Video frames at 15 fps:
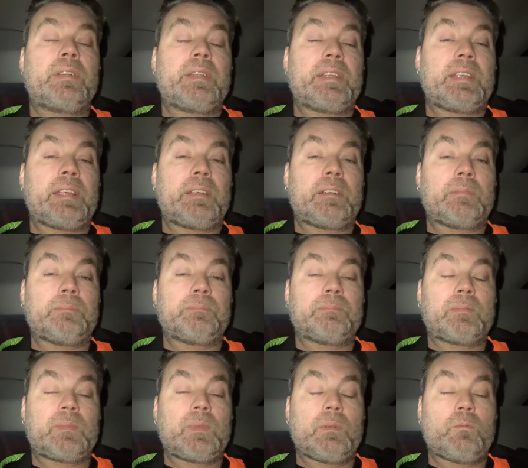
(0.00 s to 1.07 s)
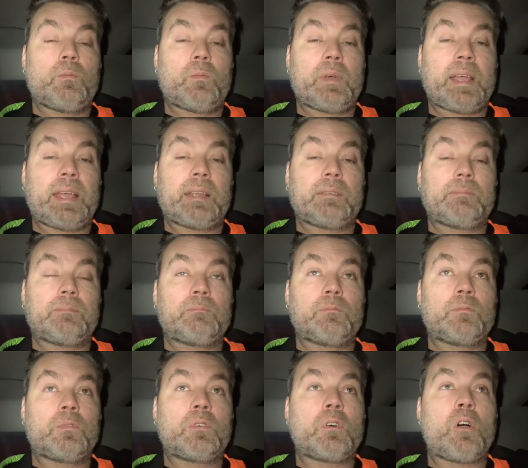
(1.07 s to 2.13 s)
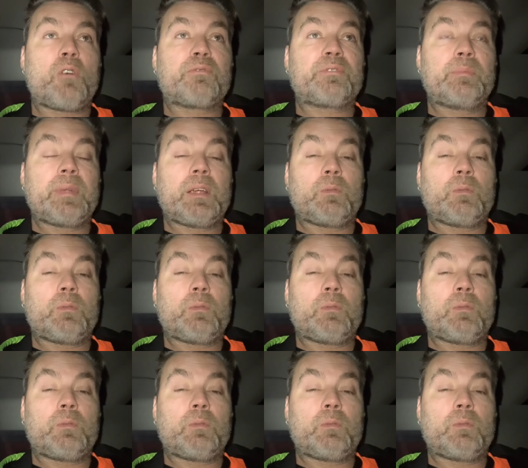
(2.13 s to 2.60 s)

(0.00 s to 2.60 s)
the year and we'll go from there.